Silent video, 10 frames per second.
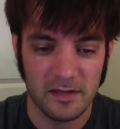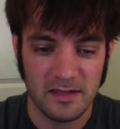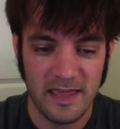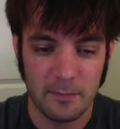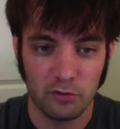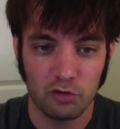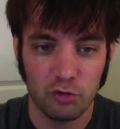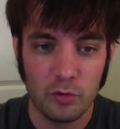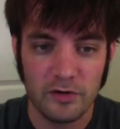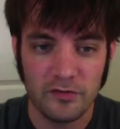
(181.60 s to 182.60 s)
YAML
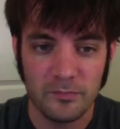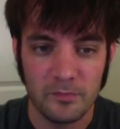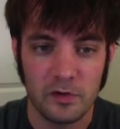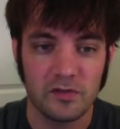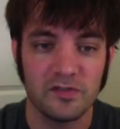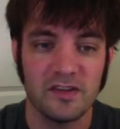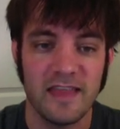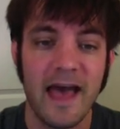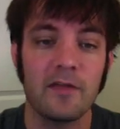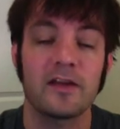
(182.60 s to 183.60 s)
source, you can see
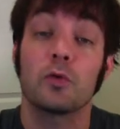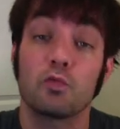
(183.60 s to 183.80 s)
now that it